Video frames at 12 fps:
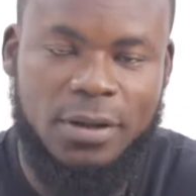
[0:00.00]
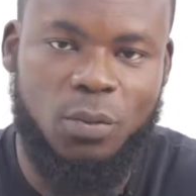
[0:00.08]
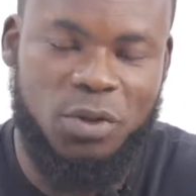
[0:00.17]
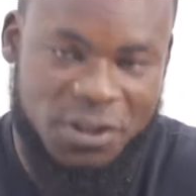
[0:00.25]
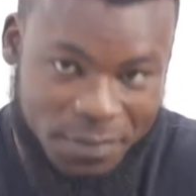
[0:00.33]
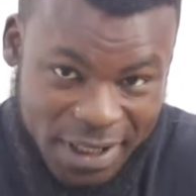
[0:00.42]

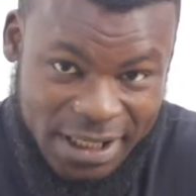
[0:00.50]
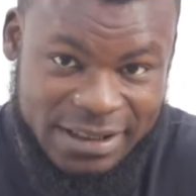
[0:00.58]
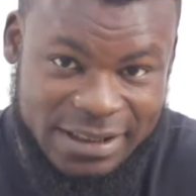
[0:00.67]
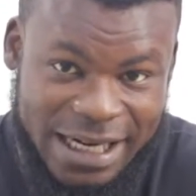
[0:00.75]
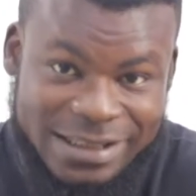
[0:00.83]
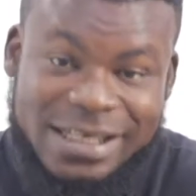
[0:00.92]
which
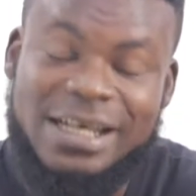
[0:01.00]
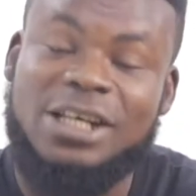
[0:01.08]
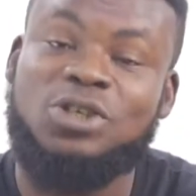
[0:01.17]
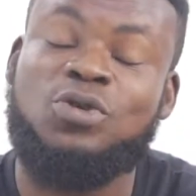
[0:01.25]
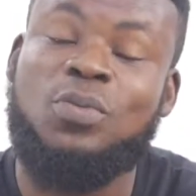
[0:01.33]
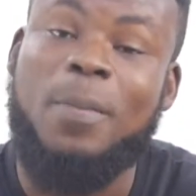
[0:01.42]
means that
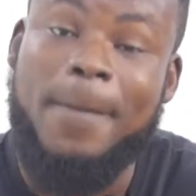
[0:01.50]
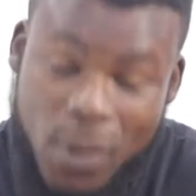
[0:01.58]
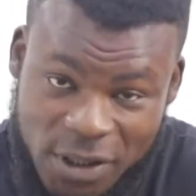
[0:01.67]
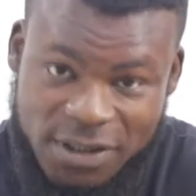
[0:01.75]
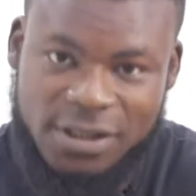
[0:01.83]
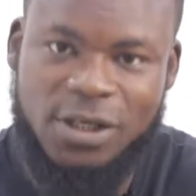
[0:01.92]
you
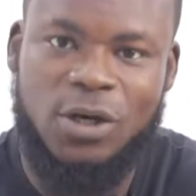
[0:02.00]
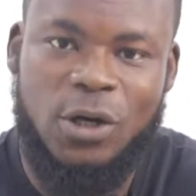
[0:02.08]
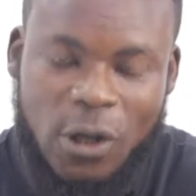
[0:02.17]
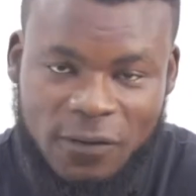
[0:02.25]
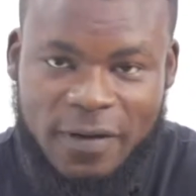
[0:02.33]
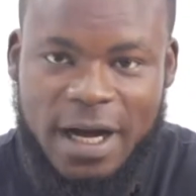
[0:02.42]
must
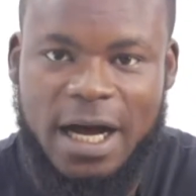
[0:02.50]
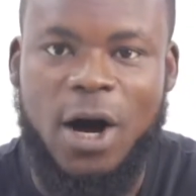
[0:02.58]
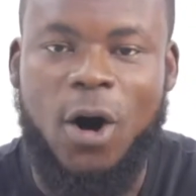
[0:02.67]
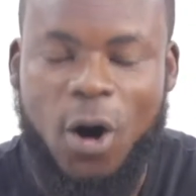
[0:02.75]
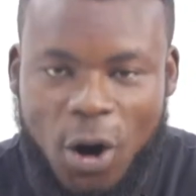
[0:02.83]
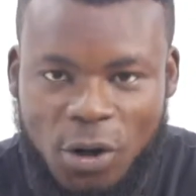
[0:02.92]
cover
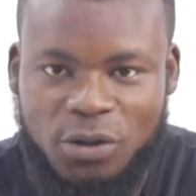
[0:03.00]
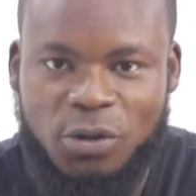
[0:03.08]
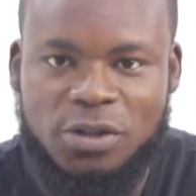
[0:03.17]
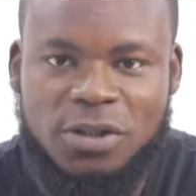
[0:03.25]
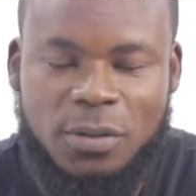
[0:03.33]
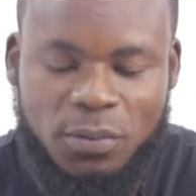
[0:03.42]
all
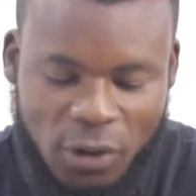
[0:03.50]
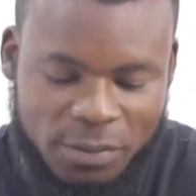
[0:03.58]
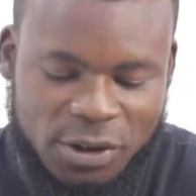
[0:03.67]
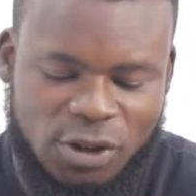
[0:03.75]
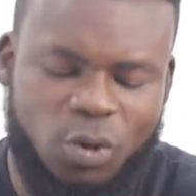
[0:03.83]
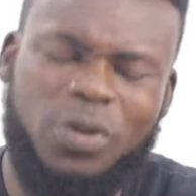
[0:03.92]
those
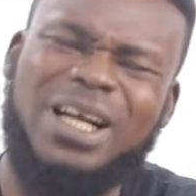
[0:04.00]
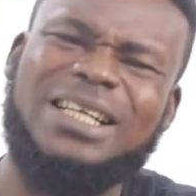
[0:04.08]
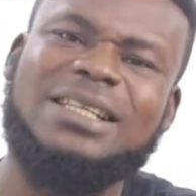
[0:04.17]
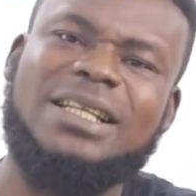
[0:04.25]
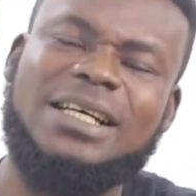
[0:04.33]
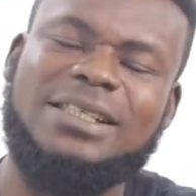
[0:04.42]
prompts. So what are
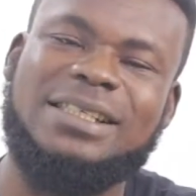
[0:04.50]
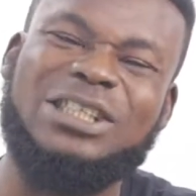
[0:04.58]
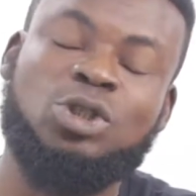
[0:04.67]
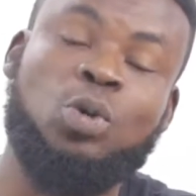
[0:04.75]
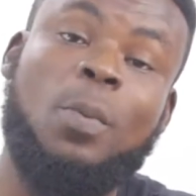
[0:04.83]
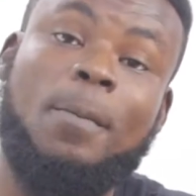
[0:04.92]
the things
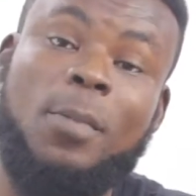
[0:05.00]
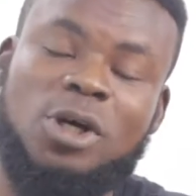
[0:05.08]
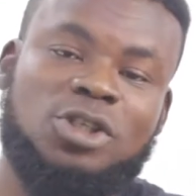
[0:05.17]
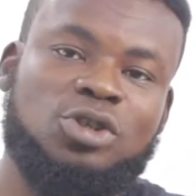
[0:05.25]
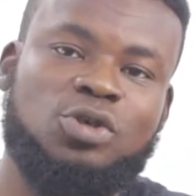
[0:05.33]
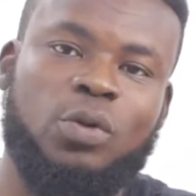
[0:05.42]
that you
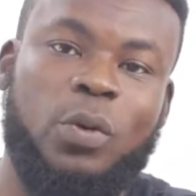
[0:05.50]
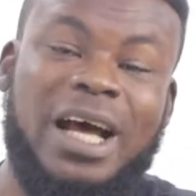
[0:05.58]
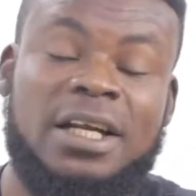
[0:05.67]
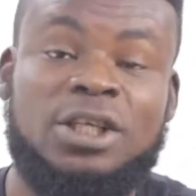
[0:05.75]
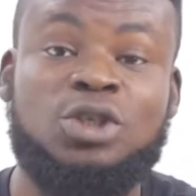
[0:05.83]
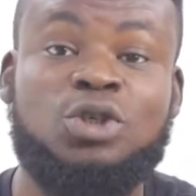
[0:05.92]
must do? What
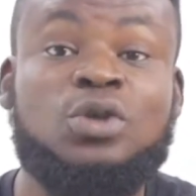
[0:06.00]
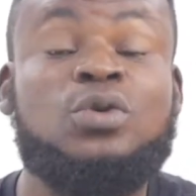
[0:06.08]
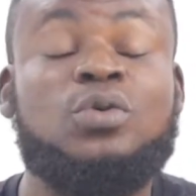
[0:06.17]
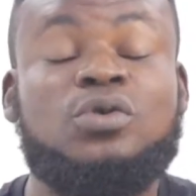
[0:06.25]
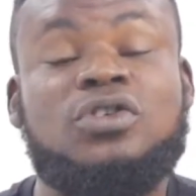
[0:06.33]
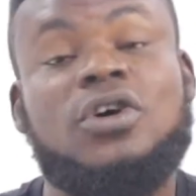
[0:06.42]
are the
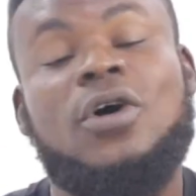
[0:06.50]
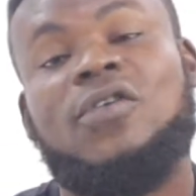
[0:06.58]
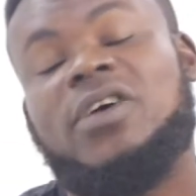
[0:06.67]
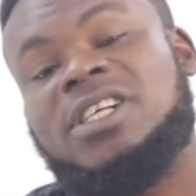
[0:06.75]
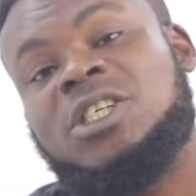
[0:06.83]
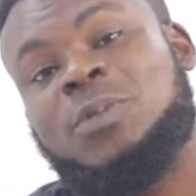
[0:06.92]
do's
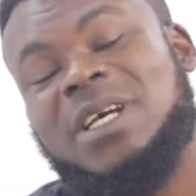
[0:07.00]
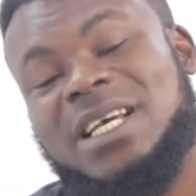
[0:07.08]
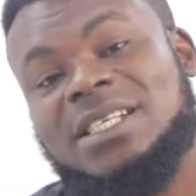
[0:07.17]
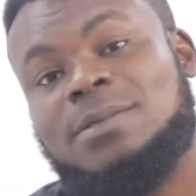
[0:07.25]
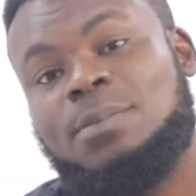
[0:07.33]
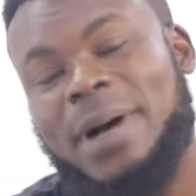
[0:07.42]
for the
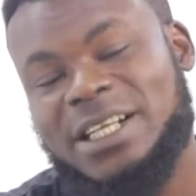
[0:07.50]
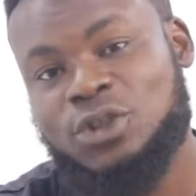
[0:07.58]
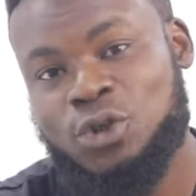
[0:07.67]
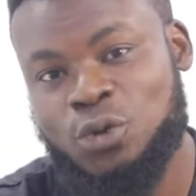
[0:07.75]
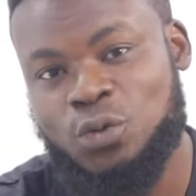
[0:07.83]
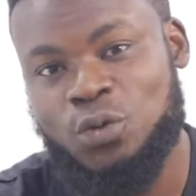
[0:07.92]
speaking part
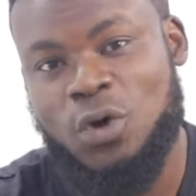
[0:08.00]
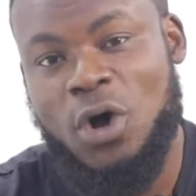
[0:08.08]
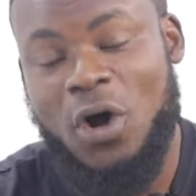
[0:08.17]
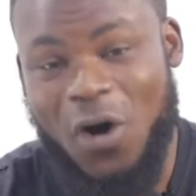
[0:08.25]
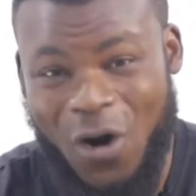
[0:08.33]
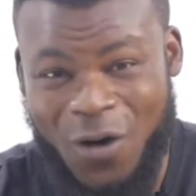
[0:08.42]
2
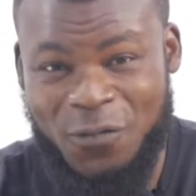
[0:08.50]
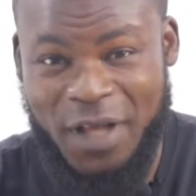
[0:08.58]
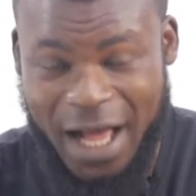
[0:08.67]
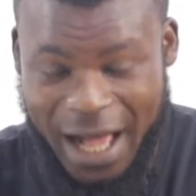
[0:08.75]
of the